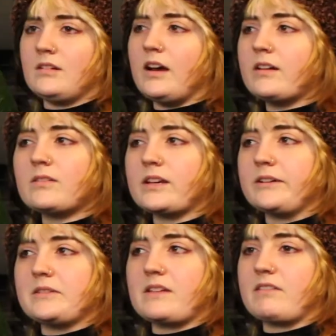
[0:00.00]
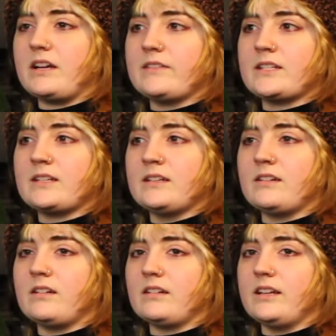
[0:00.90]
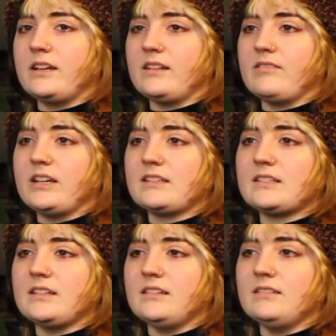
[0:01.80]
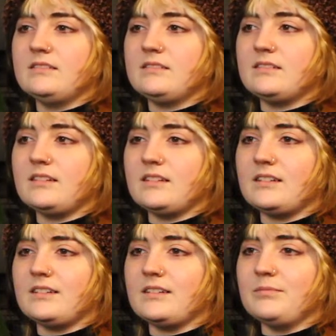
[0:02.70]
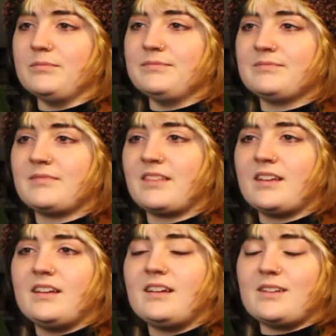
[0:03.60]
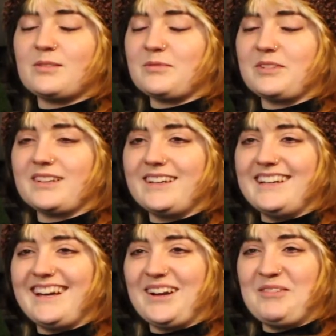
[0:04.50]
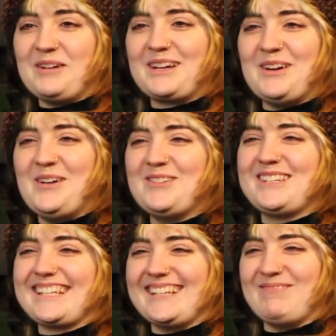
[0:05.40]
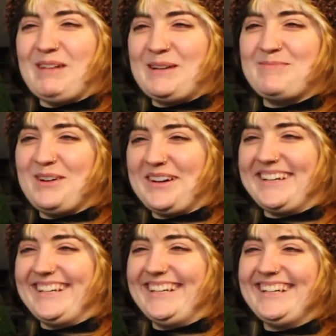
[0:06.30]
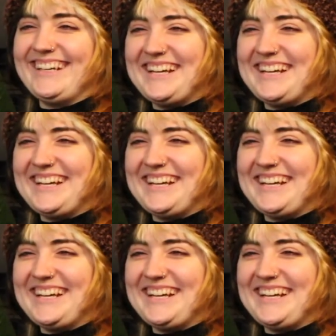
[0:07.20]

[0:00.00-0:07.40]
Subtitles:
I don't think I was ever hesitant on getting the vaccine. Don't really care what goes in my body.